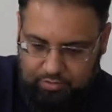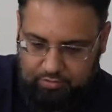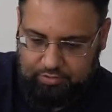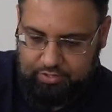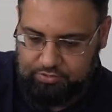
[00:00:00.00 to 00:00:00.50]

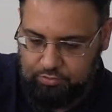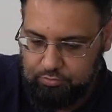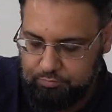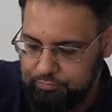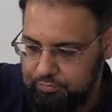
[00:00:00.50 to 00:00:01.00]
Okay, so
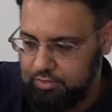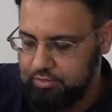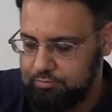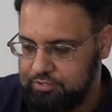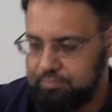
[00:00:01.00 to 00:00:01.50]

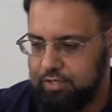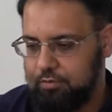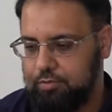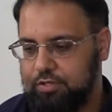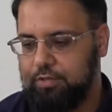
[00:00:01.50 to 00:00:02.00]

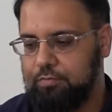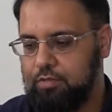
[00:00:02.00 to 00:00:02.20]
Bismillahirrahmanirrahim.